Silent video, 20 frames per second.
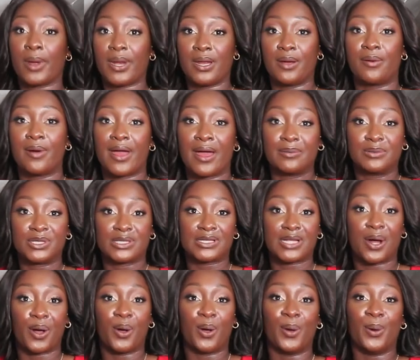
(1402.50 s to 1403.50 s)
anywhere, I'm just
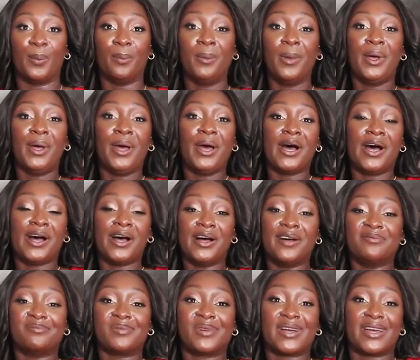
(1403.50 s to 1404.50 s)
at home.
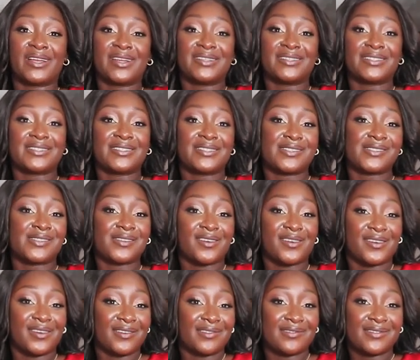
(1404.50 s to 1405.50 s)
Um, but this is
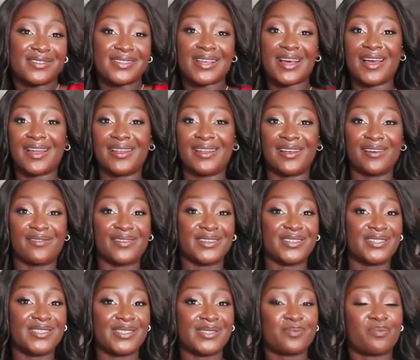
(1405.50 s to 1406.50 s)
cute, I love it.
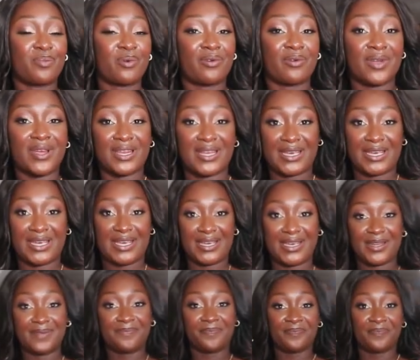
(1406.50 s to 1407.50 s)
She's
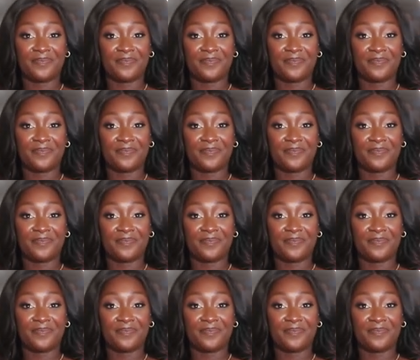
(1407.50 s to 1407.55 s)
pretty